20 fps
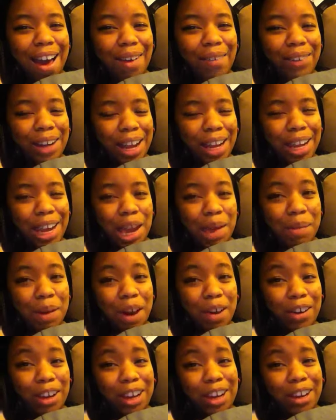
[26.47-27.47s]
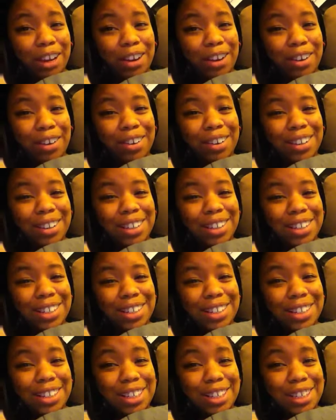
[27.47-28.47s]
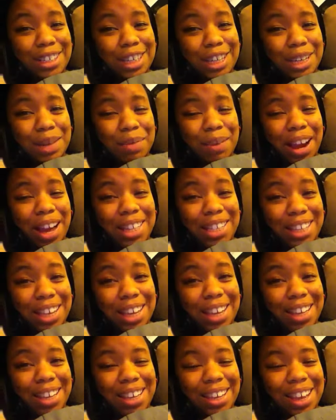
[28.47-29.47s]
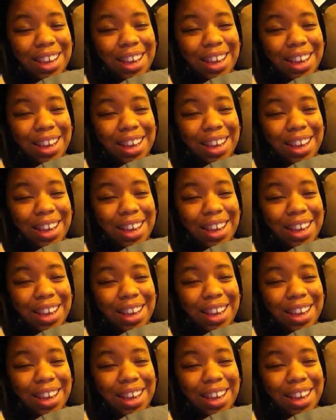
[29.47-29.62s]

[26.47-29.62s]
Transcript: I came out here in Nebraska,